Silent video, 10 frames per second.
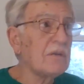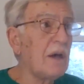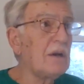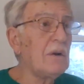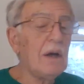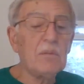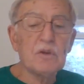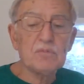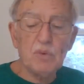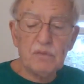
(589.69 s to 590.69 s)
I don't know how
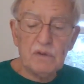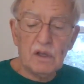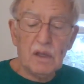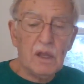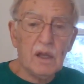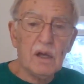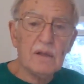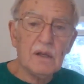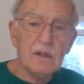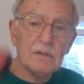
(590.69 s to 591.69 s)
much movement you're getting
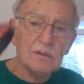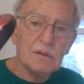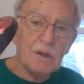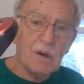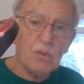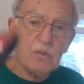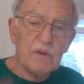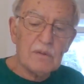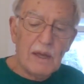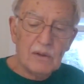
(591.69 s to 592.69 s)
other than,
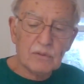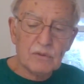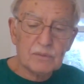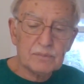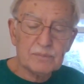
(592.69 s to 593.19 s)
moving a mouse.